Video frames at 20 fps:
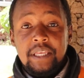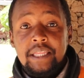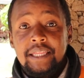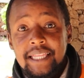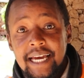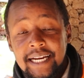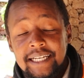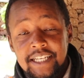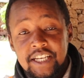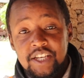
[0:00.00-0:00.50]
mean
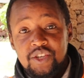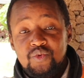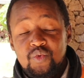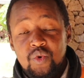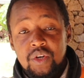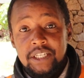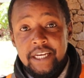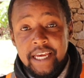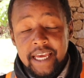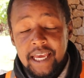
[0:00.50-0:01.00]
that is
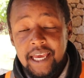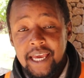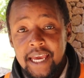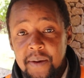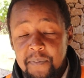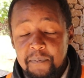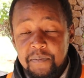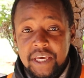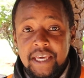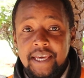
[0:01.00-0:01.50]
what
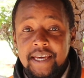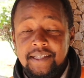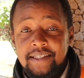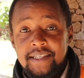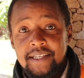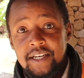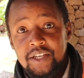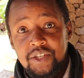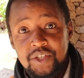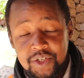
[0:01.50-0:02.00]

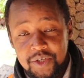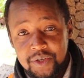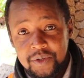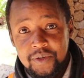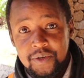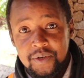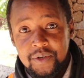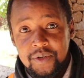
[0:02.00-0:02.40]
ABS can do?